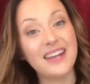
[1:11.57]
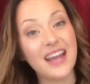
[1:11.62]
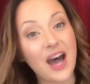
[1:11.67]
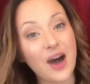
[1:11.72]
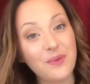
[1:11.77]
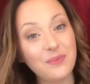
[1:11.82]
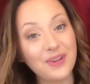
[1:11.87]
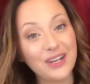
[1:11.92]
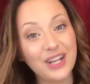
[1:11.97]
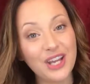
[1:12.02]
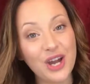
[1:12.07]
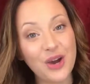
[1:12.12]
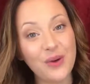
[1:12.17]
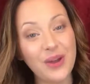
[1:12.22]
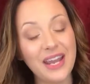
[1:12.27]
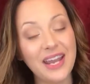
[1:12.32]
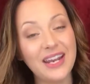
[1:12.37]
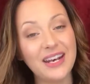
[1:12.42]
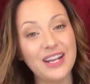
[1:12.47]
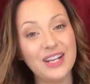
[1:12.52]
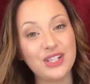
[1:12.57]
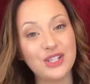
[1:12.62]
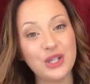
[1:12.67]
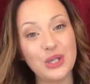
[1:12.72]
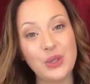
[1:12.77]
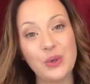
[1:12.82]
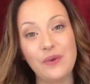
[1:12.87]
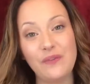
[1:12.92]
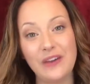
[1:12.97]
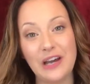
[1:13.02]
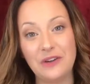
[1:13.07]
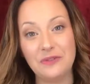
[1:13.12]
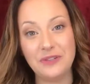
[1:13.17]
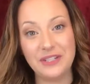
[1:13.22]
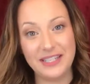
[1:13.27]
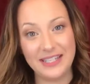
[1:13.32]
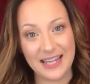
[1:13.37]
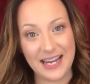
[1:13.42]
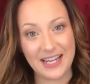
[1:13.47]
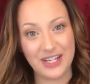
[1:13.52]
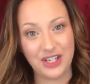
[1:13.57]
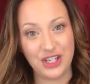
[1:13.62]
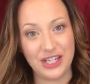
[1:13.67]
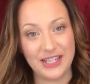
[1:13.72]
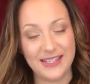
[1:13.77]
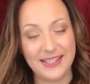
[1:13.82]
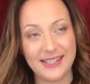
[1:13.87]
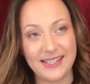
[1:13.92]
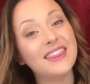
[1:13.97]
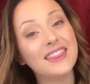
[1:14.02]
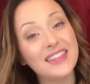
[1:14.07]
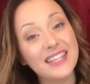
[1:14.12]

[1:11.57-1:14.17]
Now I'm gonna go into foundations.